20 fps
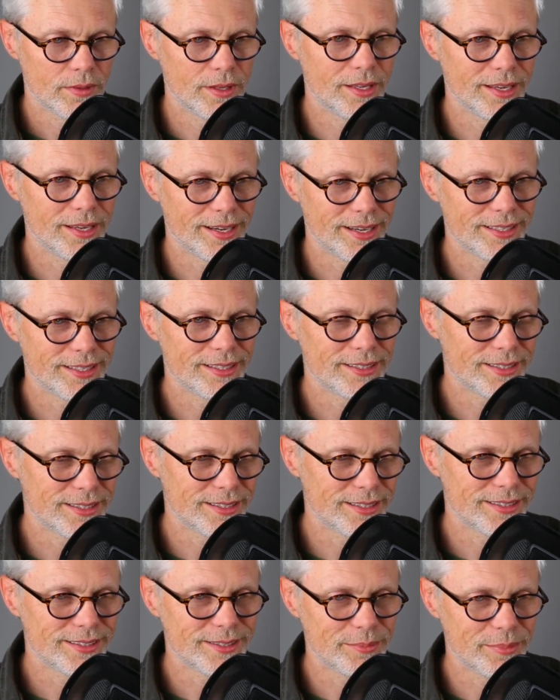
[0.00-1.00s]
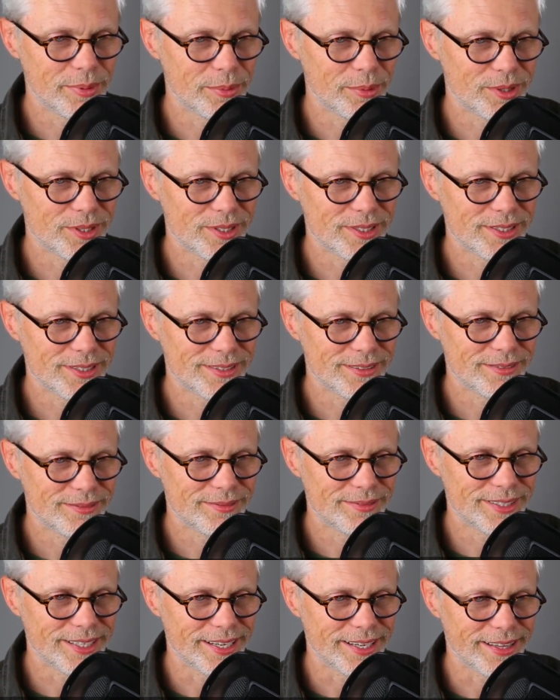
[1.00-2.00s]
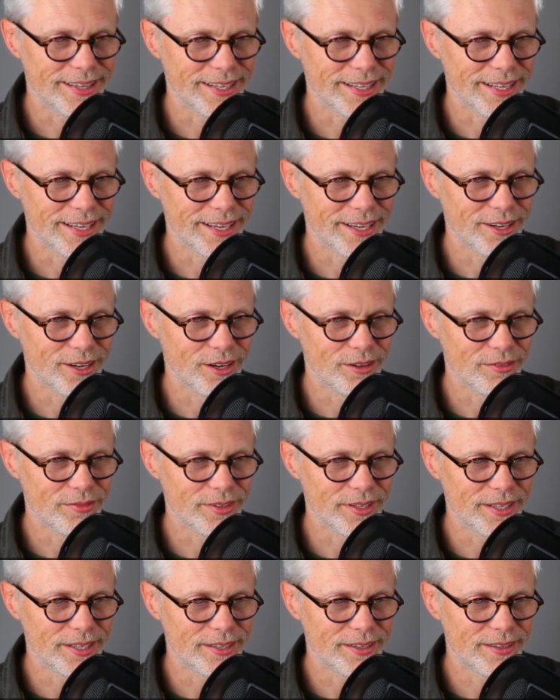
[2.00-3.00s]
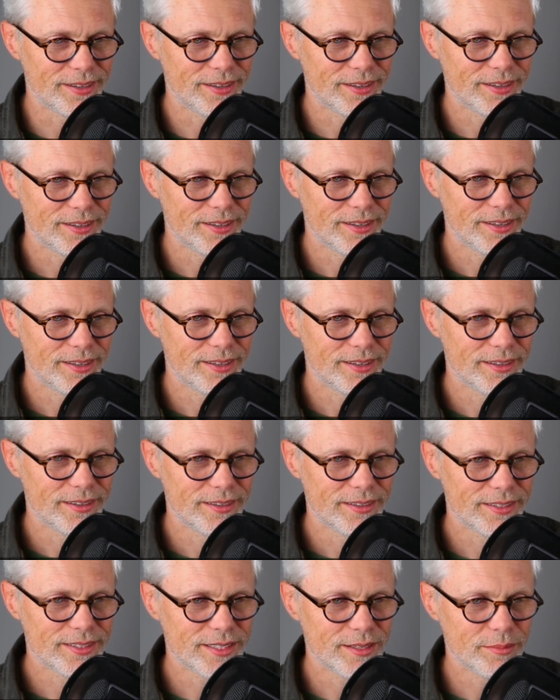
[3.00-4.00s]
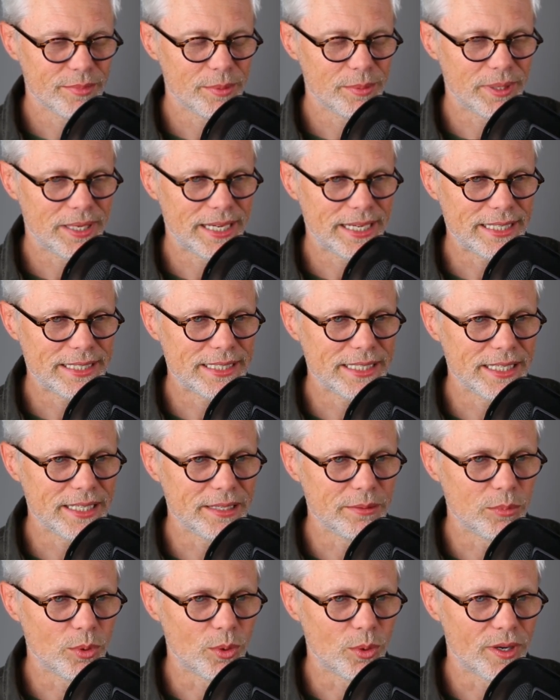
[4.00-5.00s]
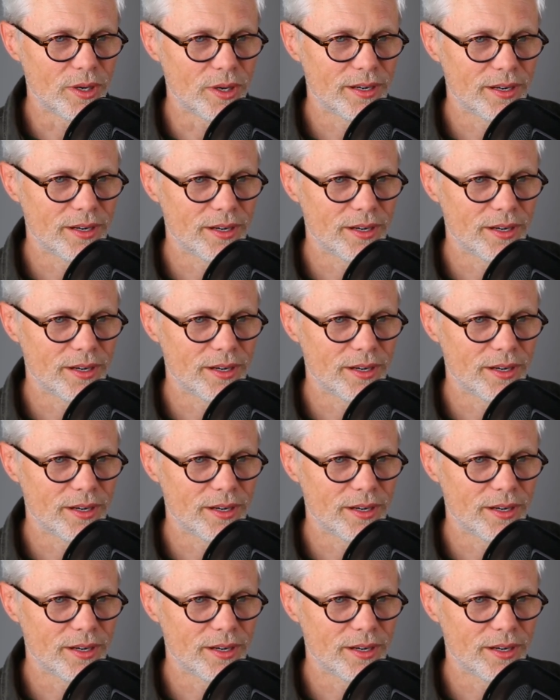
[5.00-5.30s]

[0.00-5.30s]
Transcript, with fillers: Yeah, people are saying they like coffee, or some people like tea more.